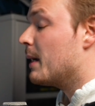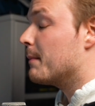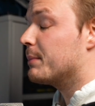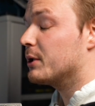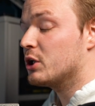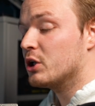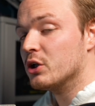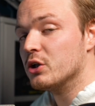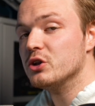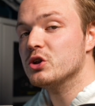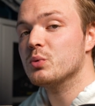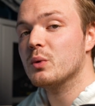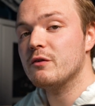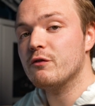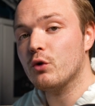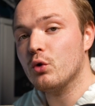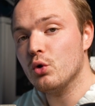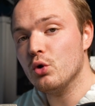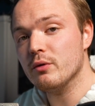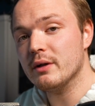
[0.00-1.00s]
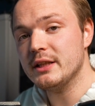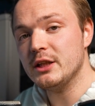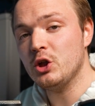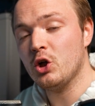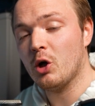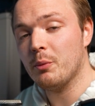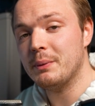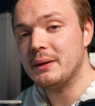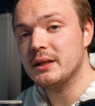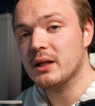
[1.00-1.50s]
Because we've already
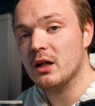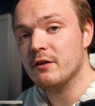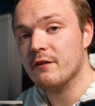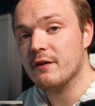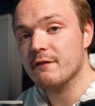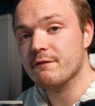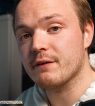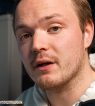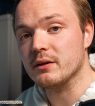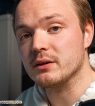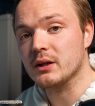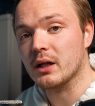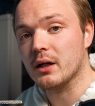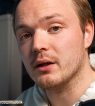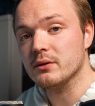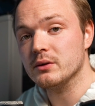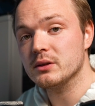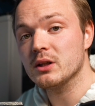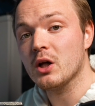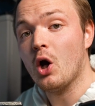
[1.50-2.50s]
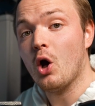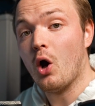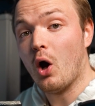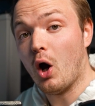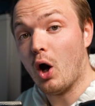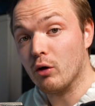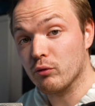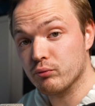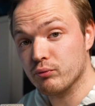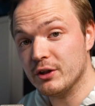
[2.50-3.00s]
copied over the photos,
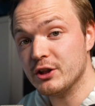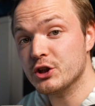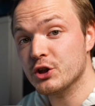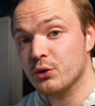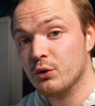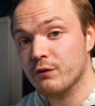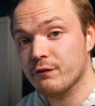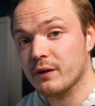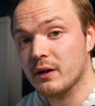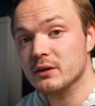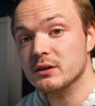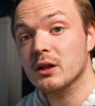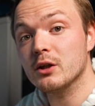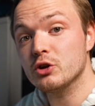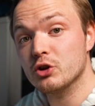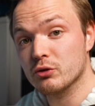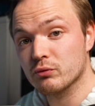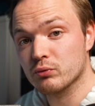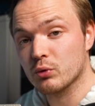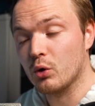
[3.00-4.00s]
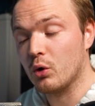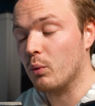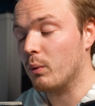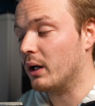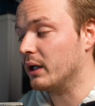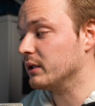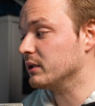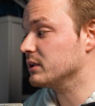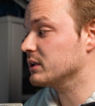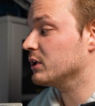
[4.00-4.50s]
original photos, the raw
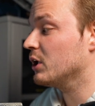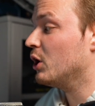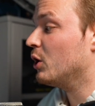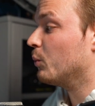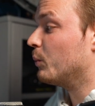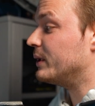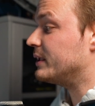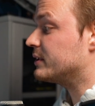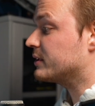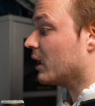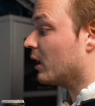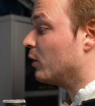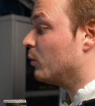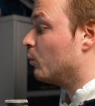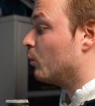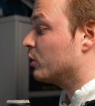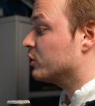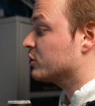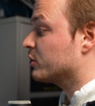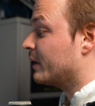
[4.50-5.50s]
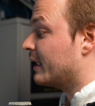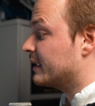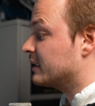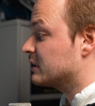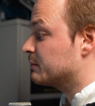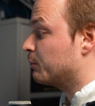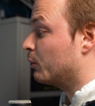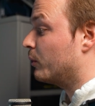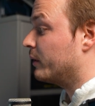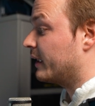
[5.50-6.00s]
ones, we don't want to
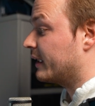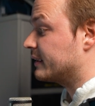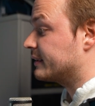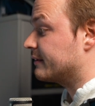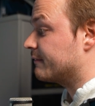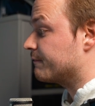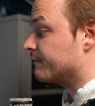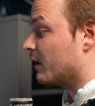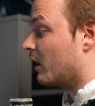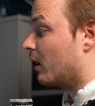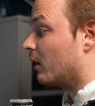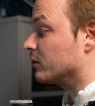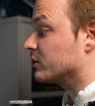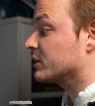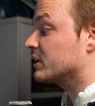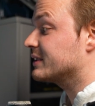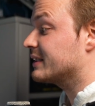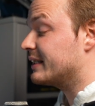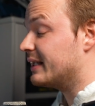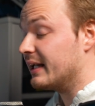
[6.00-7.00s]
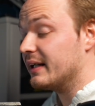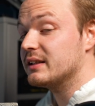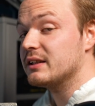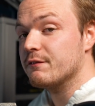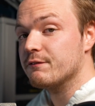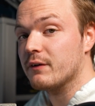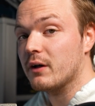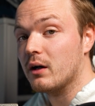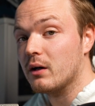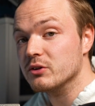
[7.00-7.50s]
export negative files because the negative
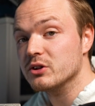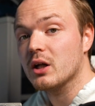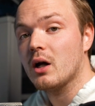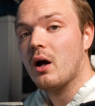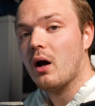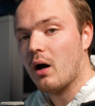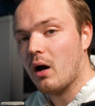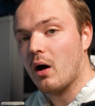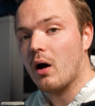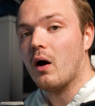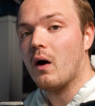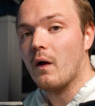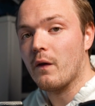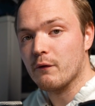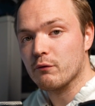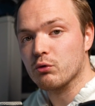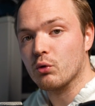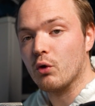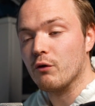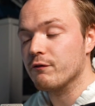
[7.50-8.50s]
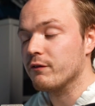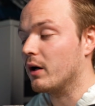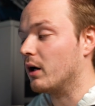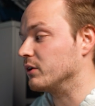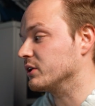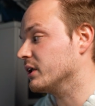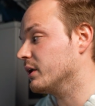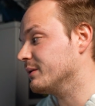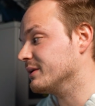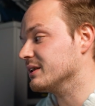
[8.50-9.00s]
files are the raw
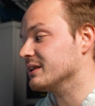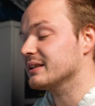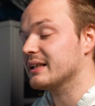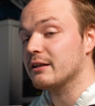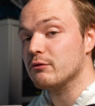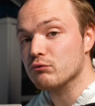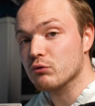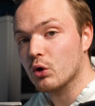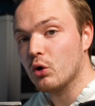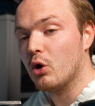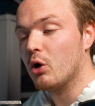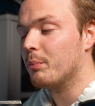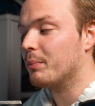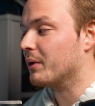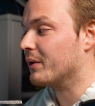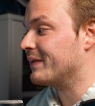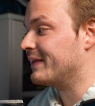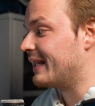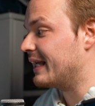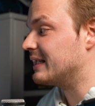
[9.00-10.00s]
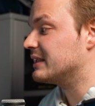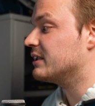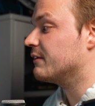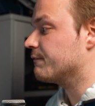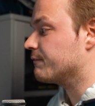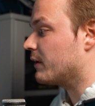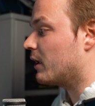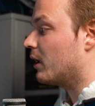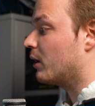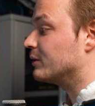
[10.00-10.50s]
files. I know it doesn't say raw, but negative
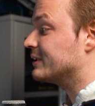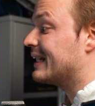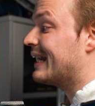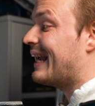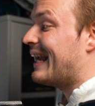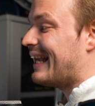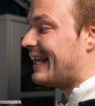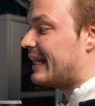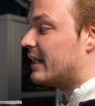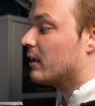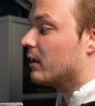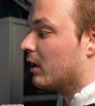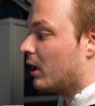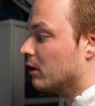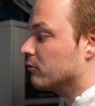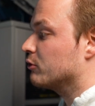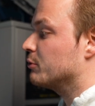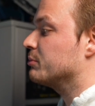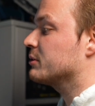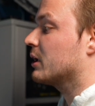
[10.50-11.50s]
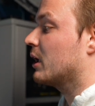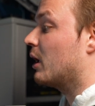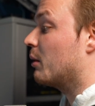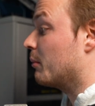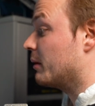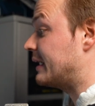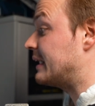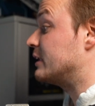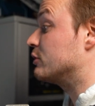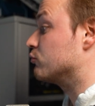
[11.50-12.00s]
files in Lightroom
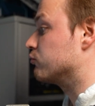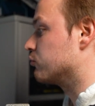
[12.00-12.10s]
term is